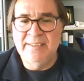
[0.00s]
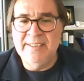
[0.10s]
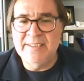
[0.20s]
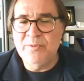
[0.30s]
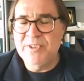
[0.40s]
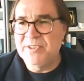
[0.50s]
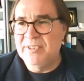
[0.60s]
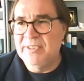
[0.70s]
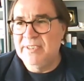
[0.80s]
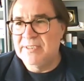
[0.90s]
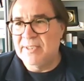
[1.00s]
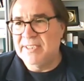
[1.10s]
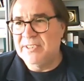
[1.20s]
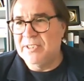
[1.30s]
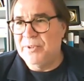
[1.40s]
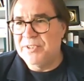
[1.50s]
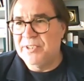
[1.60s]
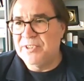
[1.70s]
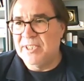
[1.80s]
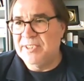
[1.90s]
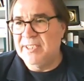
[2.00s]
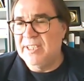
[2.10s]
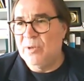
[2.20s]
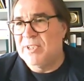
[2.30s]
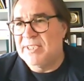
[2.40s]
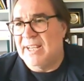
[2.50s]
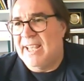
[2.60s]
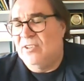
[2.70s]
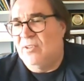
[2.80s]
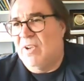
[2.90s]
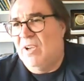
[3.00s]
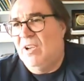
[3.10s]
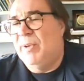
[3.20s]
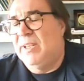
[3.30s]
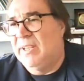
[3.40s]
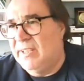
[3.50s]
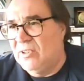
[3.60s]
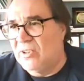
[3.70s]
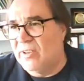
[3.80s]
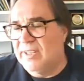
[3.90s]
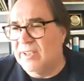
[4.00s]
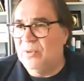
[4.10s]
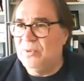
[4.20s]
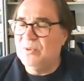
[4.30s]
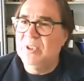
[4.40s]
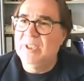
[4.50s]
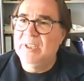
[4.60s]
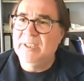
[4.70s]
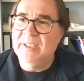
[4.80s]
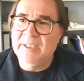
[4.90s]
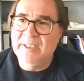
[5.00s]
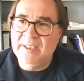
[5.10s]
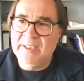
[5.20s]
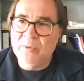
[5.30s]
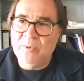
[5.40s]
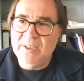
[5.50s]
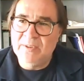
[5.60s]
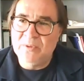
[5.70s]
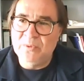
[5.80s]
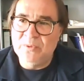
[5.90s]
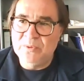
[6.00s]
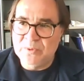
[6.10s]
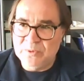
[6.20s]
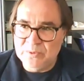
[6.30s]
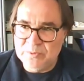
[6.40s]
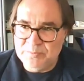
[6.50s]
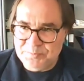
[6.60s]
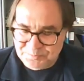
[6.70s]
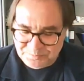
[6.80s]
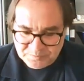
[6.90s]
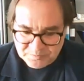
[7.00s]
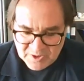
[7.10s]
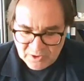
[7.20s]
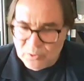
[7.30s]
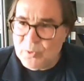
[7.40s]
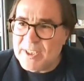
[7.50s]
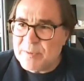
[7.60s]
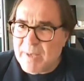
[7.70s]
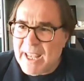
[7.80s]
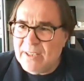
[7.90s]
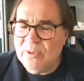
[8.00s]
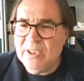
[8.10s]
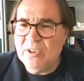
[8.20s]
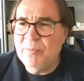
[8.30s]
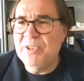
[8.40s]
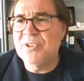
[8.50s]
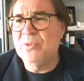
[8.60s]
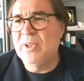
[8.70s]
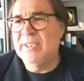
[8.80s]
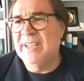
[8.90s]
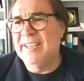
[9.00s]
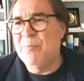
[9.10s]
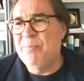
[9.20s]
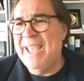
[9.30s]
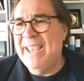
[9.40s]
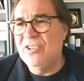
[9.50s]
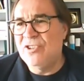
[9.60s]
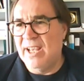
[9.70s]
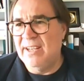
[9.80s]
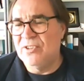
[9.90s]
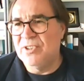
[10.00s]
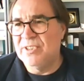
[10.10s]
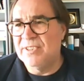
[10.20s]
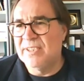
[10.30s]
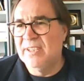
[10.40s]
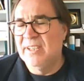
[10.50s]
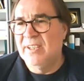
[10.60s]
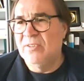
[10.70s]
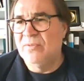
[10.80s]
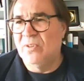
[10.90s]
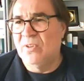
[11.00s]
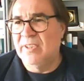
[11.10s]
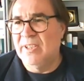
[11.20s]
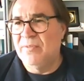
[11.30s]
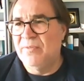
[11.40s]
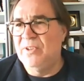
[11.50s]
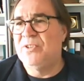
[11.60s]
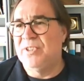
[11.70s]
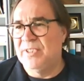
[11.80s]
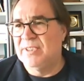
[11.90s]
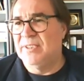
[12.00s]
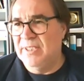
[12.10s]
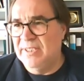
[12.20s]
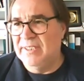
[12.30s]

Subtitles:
This strategy research agenda was a kind of lobbying in order to, well, to explain to the Commission what are the main challenges for the future